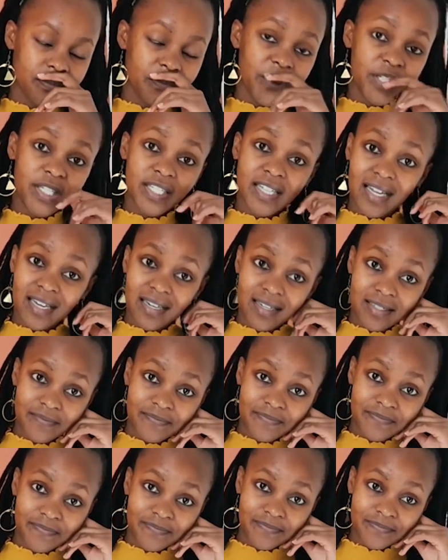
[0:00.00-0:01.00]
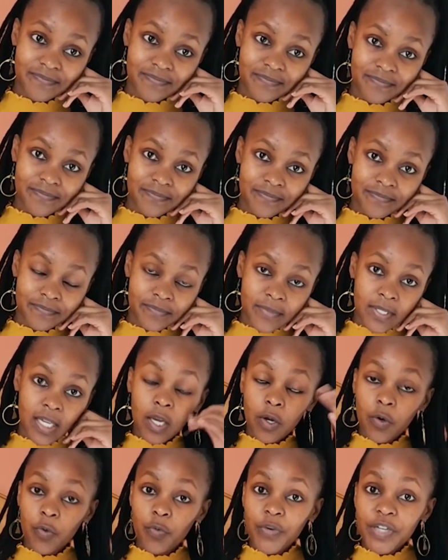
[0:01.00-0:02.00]
Which card?
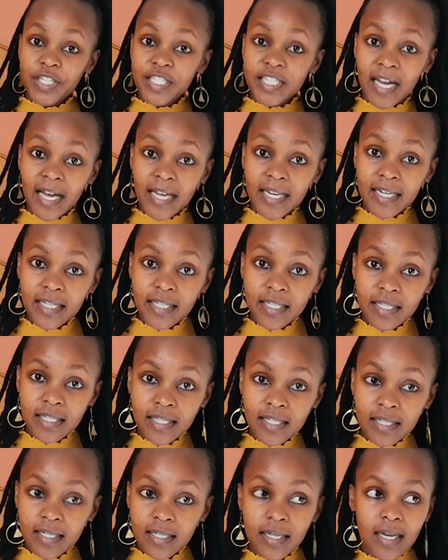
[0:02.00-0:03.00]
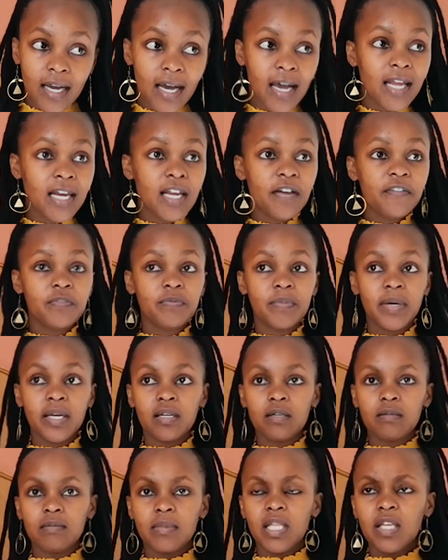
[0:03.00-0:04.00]
Which card? I left
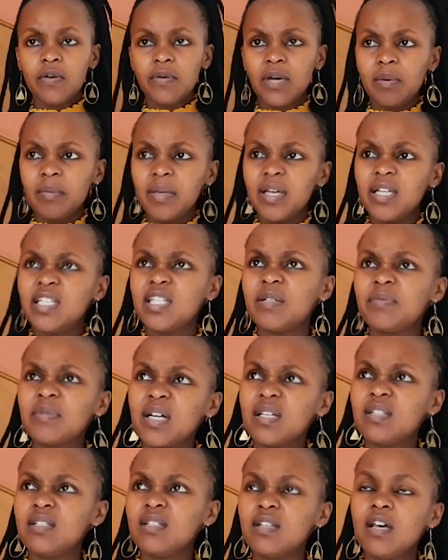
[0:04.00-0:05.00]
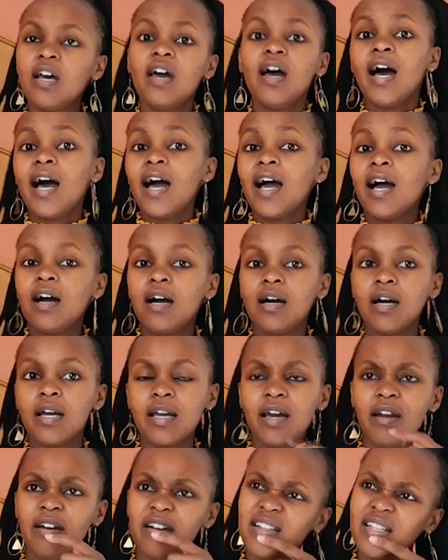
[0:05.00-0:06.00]
my, by the way, my ATM cards. I
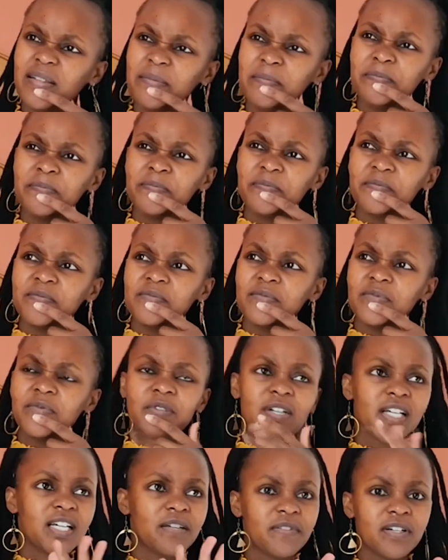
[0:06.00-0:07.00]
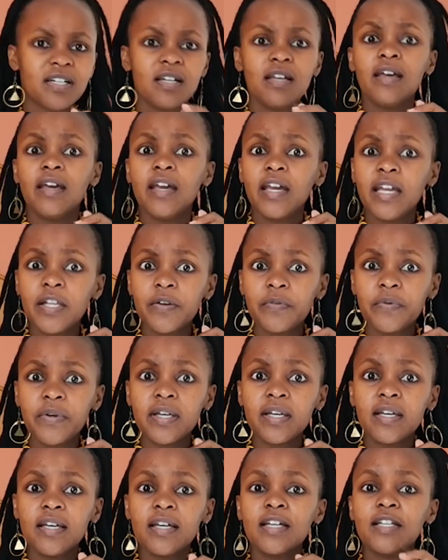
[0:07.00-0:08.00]
carried them, wherever.
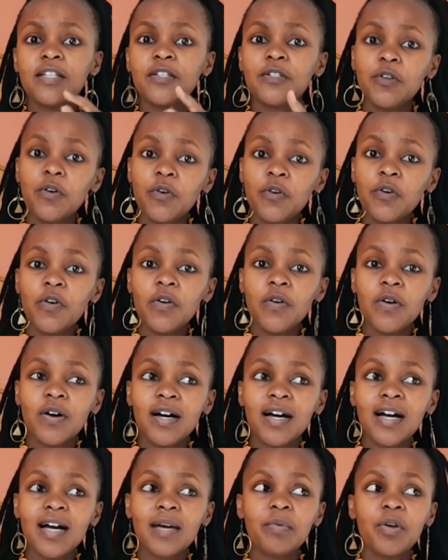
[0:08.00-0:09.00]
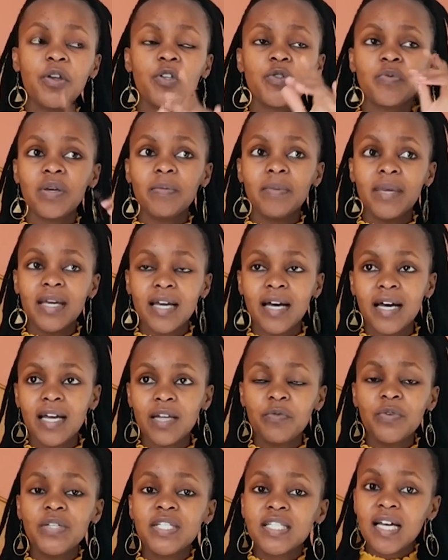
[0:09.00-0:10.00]
Anyway, so I'm going to pay by
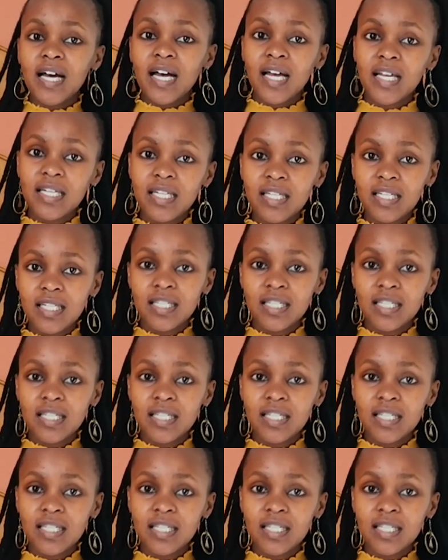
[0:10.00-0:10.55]
card. Which card?